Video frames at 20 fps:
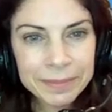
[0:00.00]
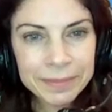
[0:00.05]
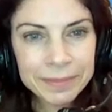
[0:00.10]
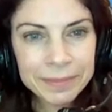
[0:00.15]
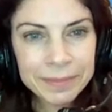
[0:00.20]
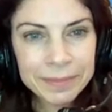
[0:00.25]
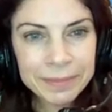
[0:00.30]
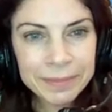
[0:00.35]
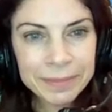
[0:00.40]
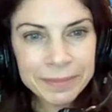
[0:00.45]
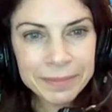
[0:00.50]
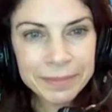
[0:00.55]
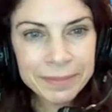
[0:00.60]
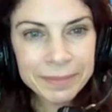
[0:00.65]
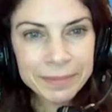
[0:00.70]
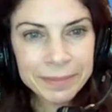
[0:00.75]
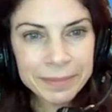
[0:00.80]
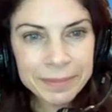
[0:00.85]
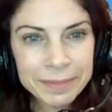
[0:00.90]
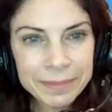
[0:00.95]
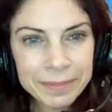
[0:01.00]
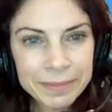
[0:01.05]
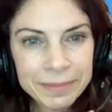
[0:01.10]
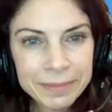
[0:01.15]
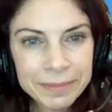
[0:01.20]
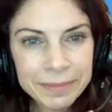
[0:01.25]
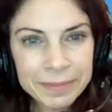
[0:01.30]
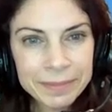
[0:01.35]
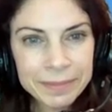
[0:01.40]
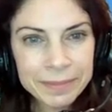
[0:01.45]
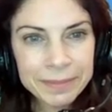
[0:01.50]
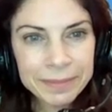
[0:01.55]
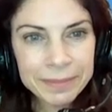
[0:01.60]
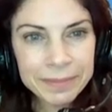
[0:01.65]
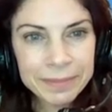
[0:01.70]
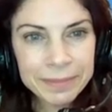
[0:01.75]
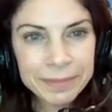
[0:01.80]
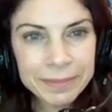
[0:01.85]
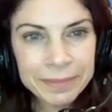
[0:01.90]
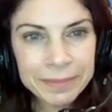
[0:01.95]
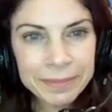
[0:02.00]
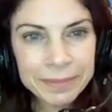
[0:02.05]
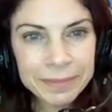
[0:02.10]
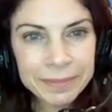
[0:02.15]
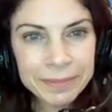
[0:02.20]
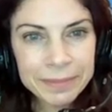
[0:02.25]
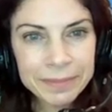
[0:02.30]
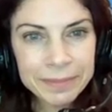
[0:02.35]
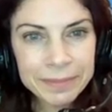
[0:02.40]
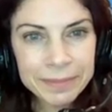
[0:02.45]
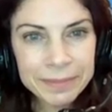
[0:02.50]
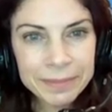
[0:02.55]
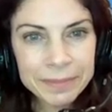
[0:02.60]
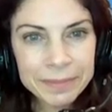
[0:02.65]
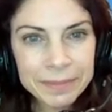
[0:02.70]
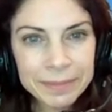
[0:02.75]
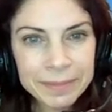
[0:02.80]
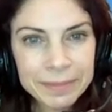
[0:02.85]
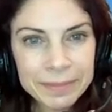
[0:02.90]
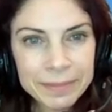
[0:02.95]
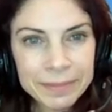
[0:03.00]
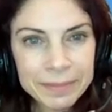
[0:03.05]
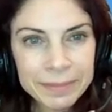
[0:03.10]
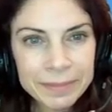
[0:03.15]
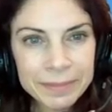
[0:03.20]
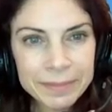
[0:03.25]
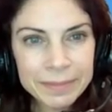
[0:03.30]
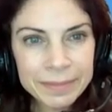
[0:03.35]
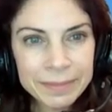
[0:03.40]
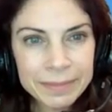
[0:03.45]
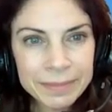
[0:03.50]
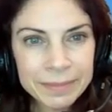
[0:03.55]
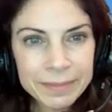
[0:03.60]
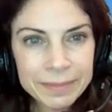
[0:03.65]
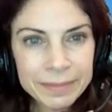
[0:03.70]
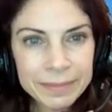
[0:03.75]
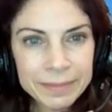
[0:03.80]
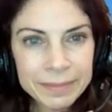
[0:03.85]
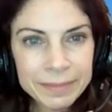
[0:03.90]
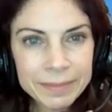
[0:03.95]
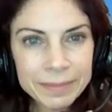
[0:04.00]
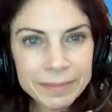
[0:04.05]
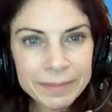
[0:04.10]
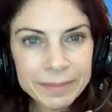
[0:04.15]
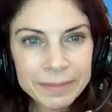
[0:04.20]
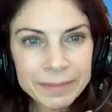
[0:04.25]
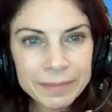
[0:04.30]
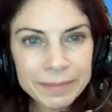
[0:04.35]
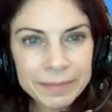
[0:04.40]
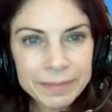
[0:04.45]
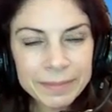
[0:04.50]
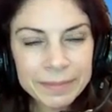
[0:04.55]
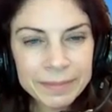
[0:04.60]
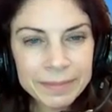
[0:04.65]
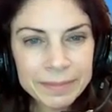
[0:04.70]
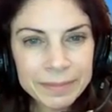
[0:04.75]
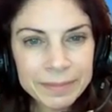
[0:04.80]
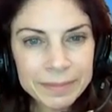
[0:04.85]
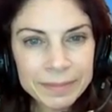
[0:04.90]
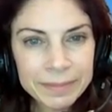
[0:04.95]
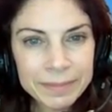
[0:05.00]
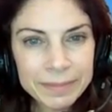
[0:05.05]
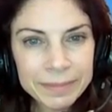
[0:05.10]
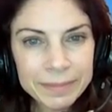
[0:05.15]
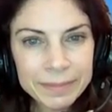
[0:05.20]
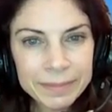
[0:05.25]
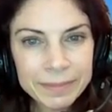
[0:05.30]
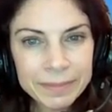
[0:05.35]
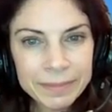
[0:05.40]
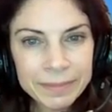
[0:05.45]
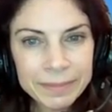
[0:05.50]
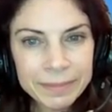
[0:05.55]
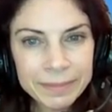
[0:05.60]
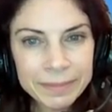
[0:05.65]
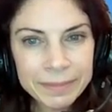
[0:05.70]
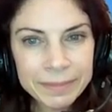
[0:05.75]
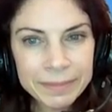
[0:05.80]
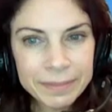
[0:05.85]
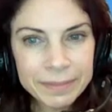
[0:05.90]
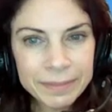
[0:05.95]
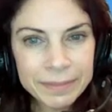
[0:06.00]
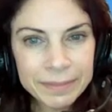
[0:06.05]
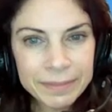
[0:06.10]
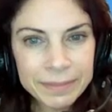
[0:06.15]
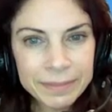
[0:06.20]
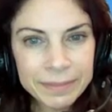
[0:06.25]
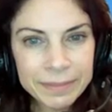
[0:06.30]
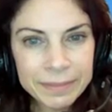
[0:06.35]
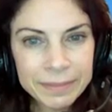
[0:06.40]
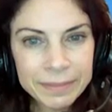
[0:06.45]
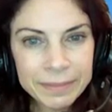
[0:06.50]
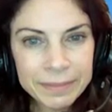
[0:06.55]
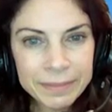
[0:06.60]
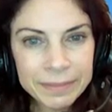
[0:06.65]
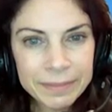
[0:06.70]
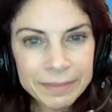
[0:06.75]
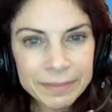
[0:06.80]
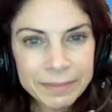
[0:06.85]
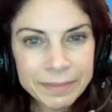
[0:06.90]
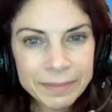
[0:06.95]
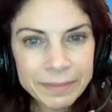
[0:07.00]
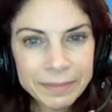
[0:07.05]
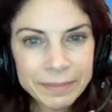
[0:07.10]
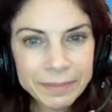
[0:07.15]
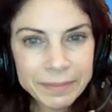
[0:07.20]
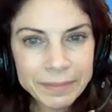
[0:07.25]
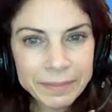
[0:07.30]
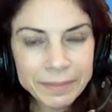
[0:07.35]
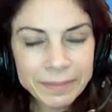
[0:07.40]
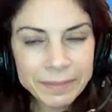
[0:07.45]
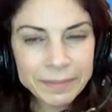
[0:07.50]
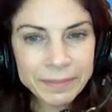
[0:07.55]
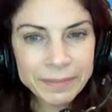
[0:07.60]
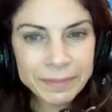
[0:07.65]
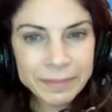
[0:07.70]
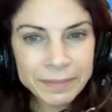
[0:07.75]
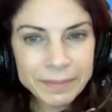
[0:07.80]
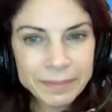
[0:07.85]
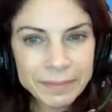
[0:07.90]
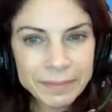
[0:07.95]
The person shown says nothing.